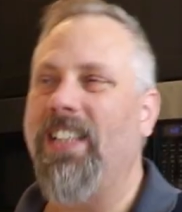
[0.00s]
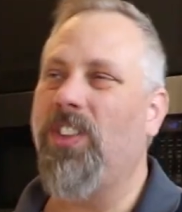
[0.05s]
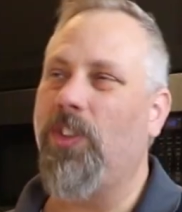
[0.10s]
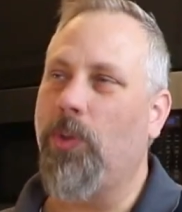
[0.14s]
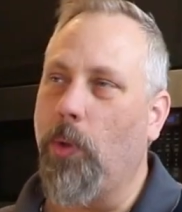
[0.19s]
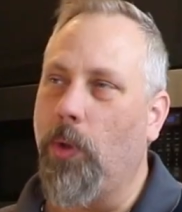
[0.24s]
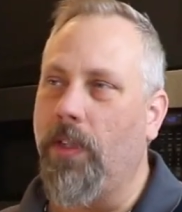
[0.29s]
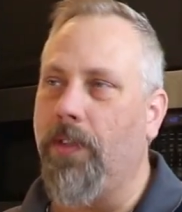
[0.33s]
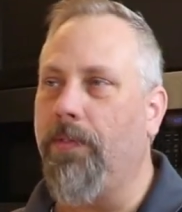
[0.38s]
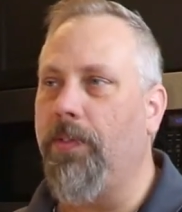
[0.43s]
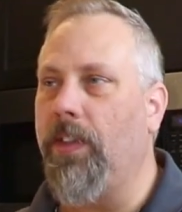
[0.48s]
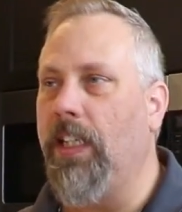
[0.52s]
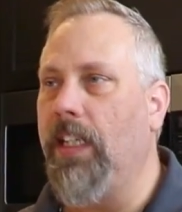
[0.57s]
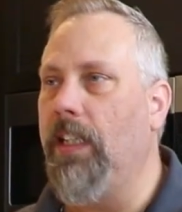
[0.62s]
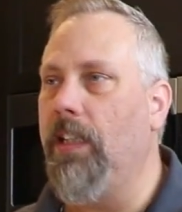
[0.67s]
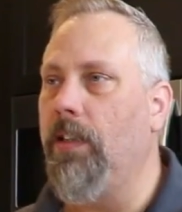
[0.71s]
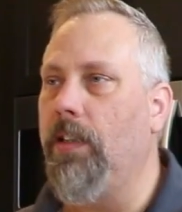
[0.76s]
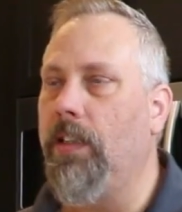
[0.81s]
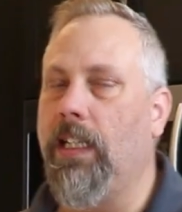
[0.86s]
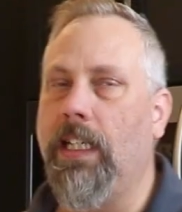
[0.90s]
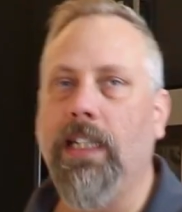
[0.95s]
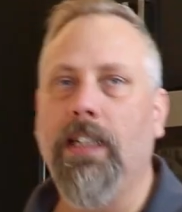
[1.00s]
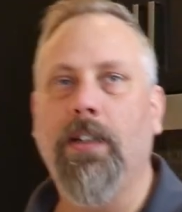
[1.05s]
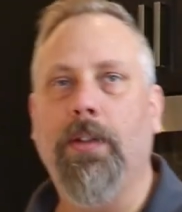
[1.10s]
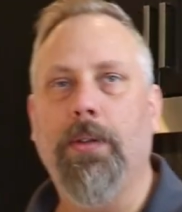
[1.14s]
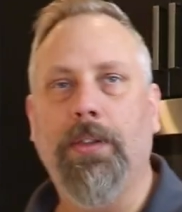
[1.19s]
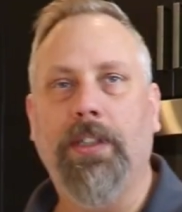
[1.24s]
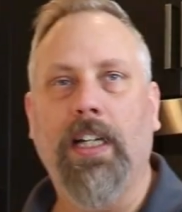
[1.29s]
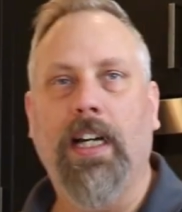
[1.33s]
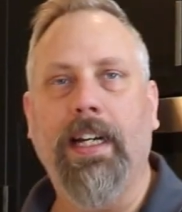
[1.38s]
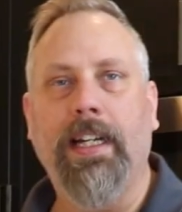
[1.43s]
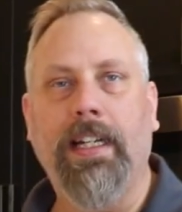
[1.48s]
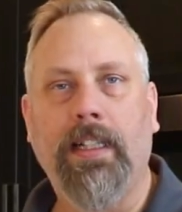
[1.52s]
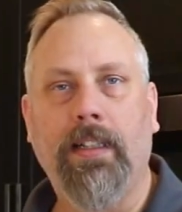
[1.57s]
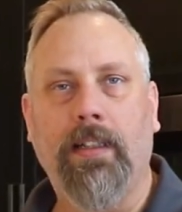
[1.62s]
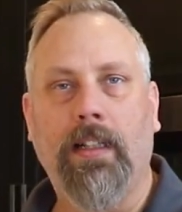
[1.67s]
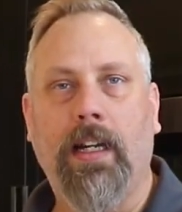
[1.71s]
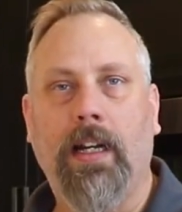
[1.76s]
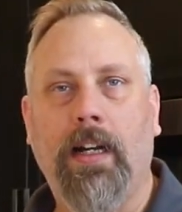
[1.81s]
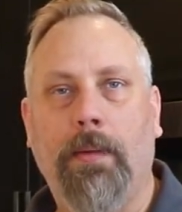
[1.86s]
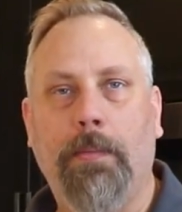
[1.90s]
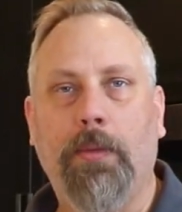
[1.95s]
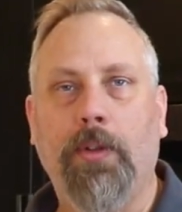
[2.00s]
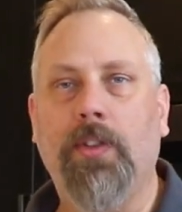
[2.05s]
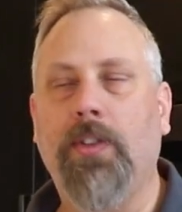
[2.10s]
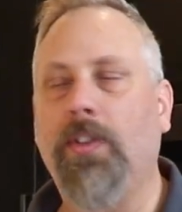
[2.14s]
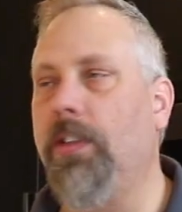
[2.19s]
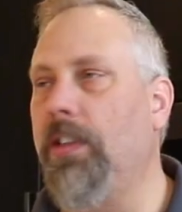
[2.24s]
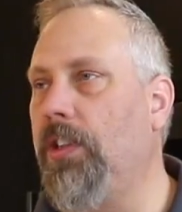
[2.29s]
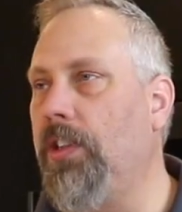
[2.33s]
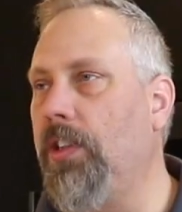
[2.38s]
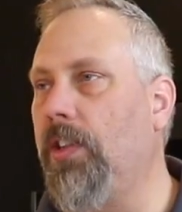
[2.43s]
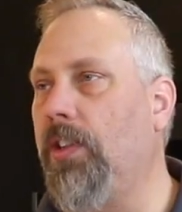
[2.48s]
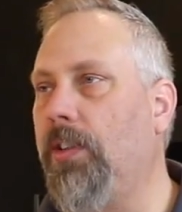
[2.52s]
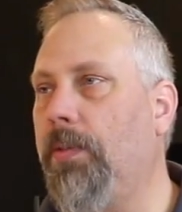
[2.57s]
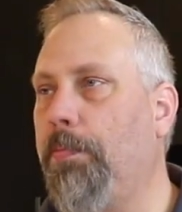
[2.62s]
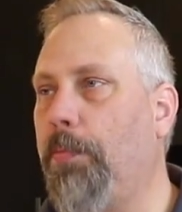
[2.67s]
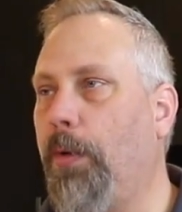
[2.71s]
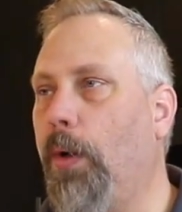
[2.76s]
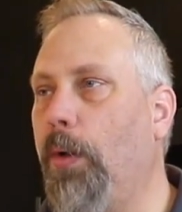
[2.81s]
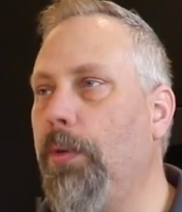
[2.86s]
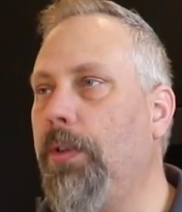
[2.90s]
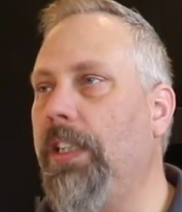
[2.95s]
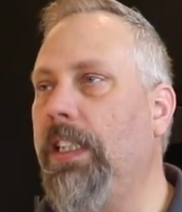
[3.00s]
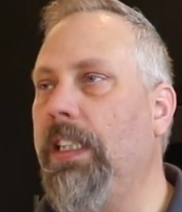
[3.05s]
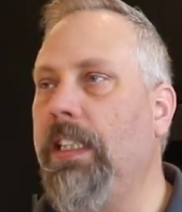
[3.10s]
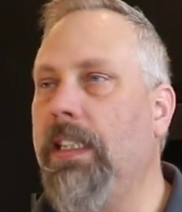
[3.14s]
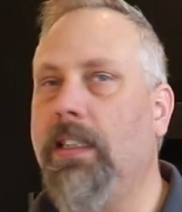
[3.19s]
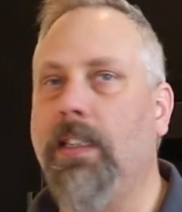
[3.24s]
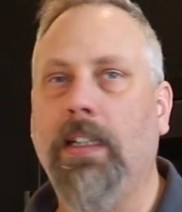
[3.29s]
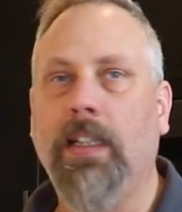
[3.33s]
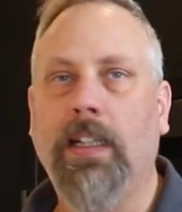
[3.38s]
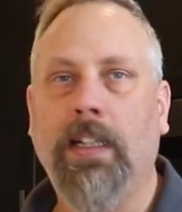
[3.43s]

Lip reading: a sort of keto diet, mostly just protein